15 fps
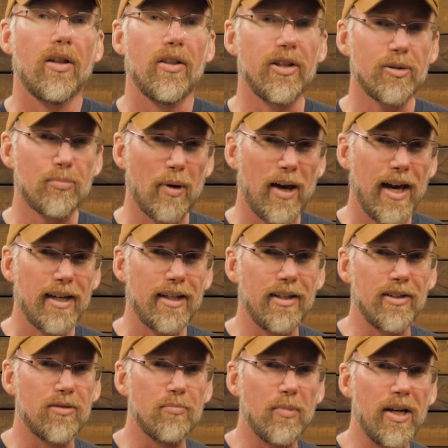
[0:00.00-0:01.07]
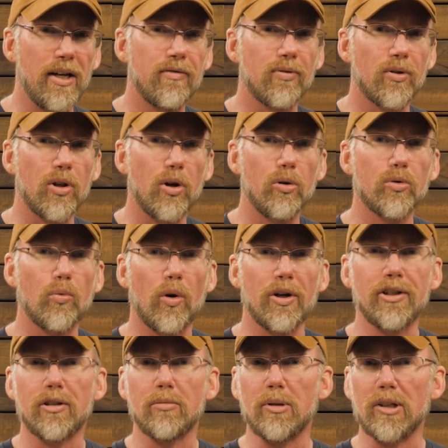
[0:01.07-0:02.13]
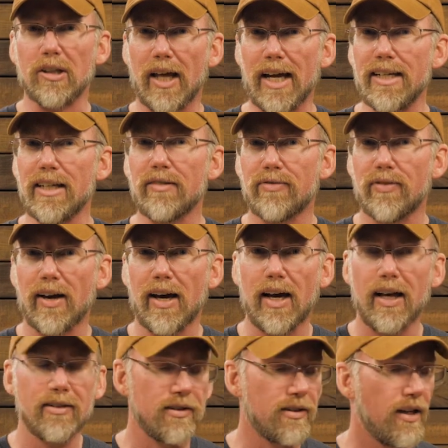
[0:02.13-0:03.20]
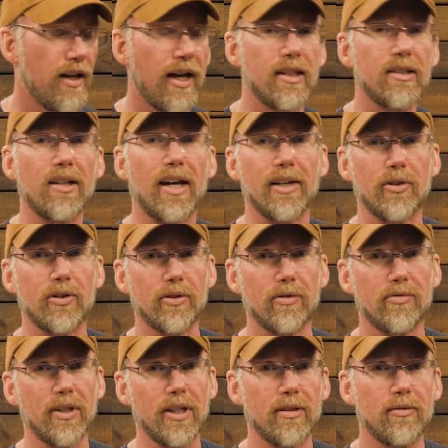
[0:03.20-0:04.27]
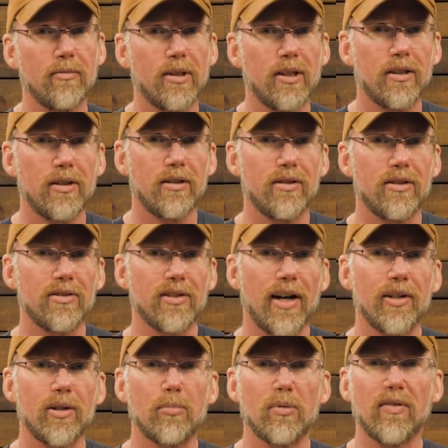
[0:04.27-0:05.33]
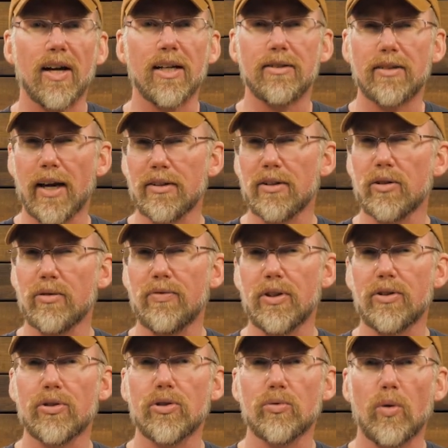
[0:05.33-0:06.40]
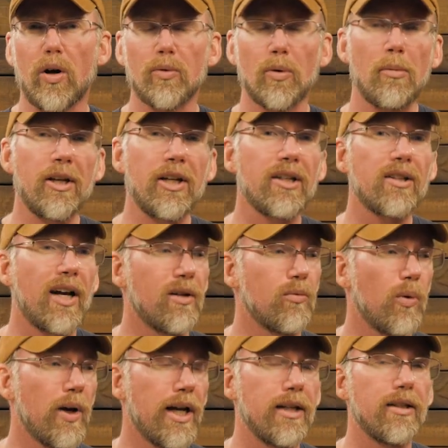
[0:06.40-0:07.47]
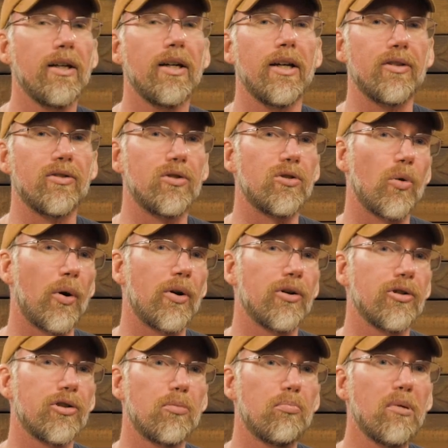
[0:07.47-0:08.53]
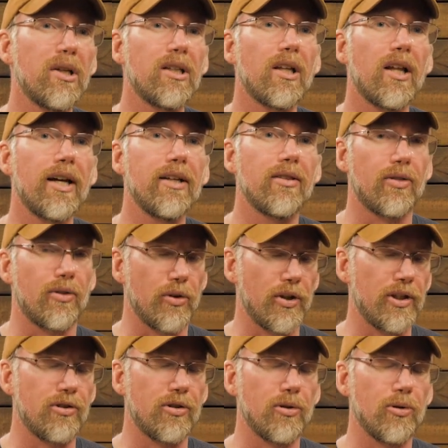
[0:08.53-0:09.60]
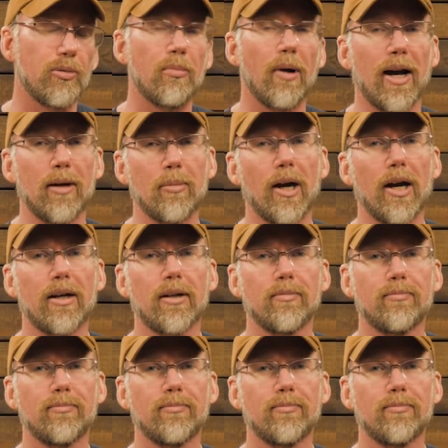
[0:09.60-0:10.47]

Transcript: This pack is made for those wanting to be lightning fast and light on their feet. Designed to provide technical features while remaining lightweight, it's Deuter's Speed Lite 32 backpack.